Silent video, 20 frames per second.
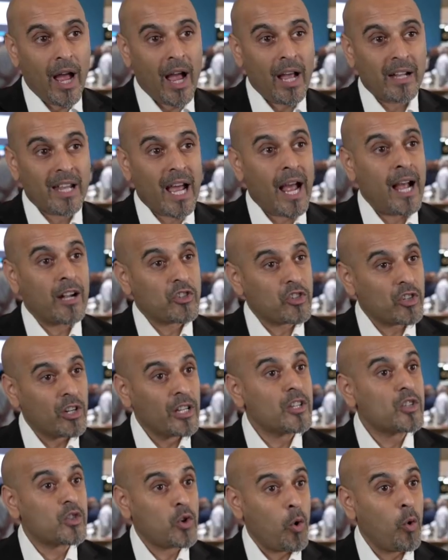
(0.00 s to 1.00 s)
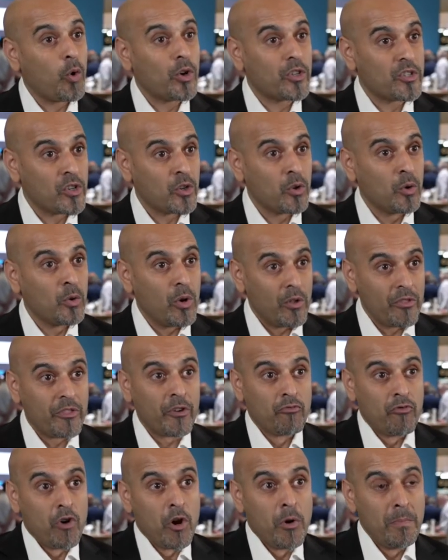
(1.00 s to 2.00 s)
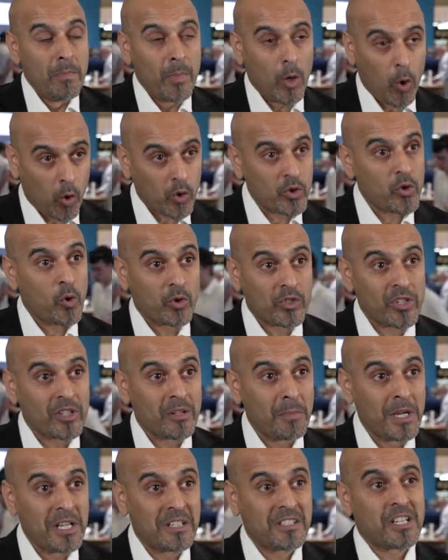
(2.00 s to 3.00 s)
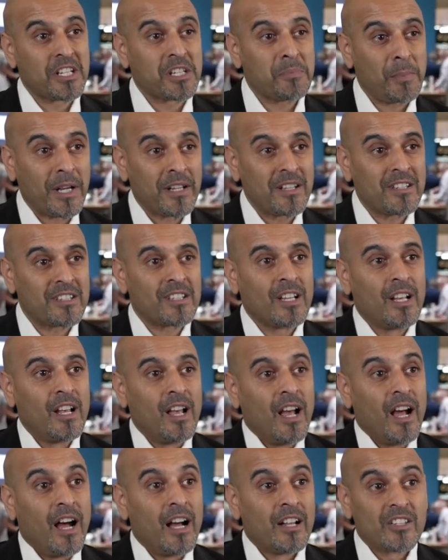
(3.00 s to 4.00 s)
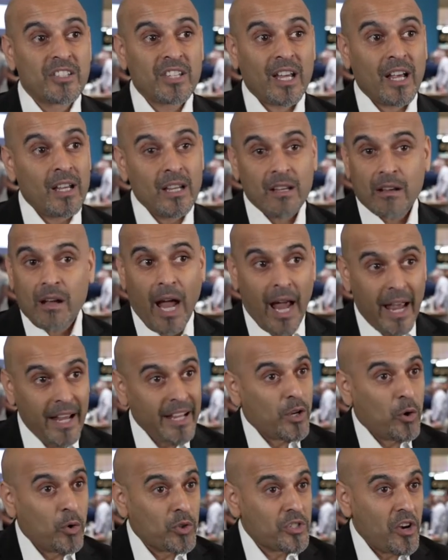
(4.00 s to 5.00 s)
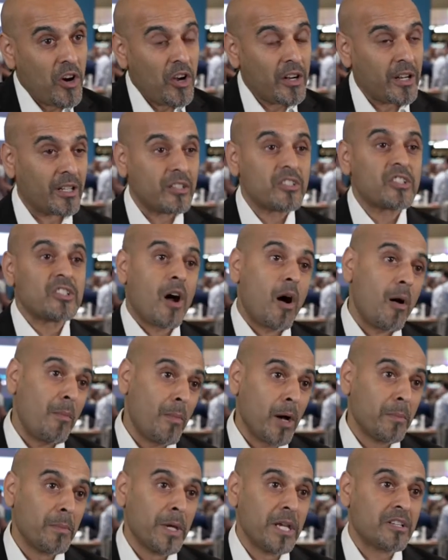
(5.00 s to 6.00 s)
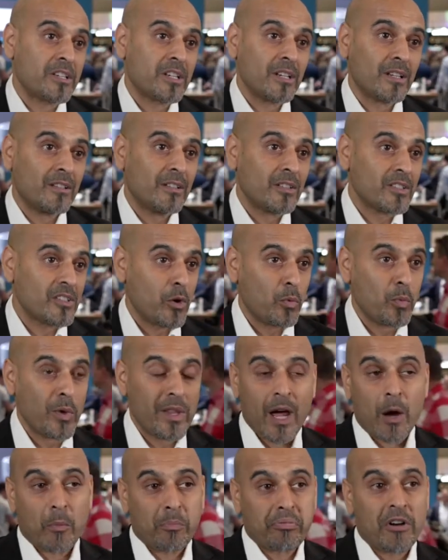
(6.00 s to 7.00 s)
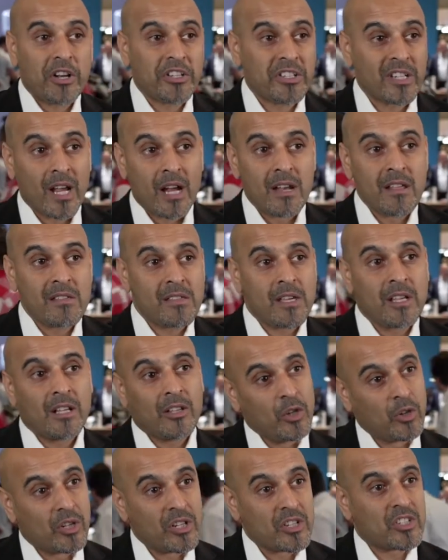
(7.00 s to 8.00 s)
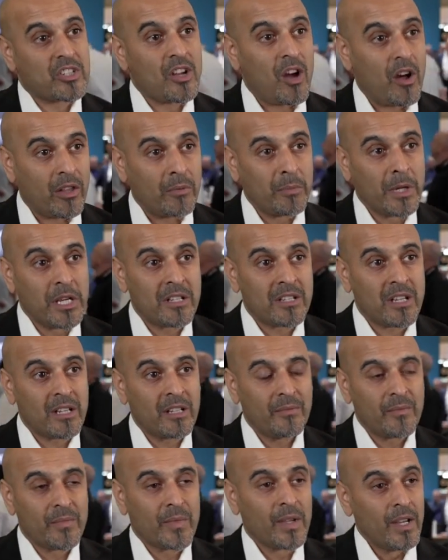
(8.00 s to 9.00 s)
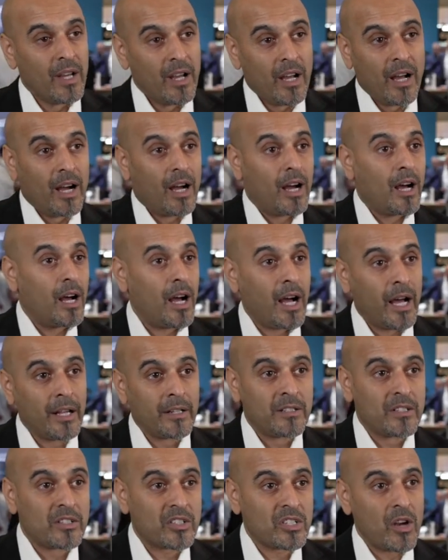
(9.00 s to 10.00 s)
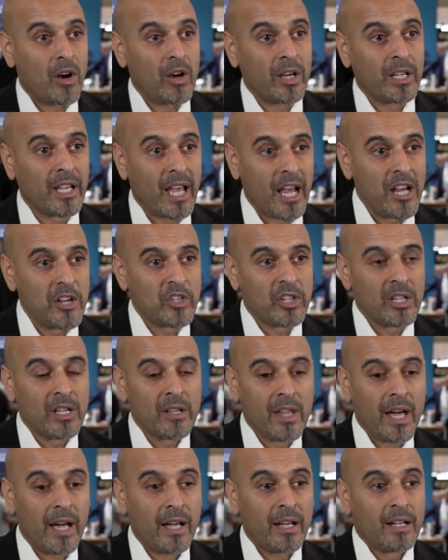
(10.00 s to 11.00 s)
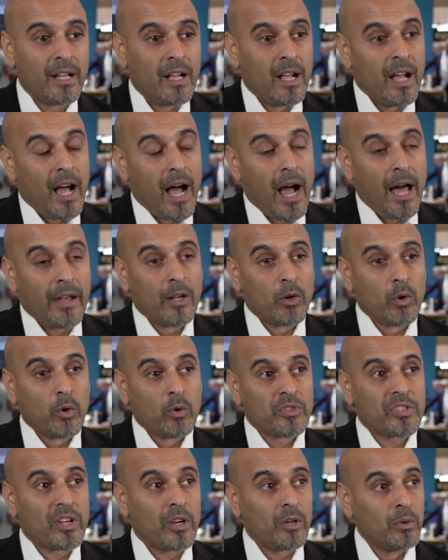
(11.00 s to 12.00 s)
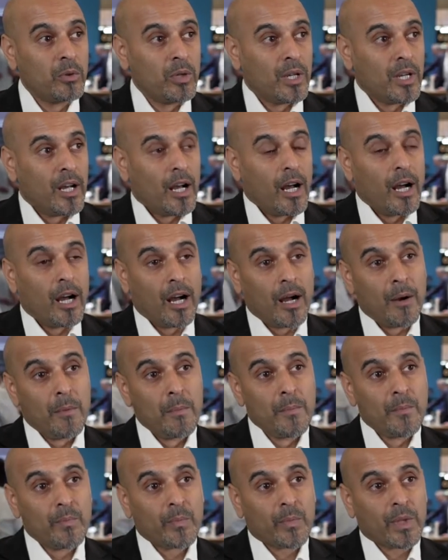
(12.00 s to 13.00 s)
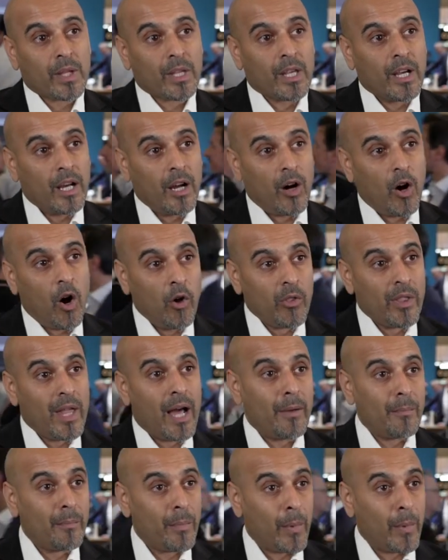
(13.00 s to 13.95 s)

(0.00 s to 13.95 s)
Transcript: and actually talk to the room or talk to the meeting space and say, "Hey Cortana, start my meeting." So without pressing anything, you can start the meeting and start engaging in that. And then also on that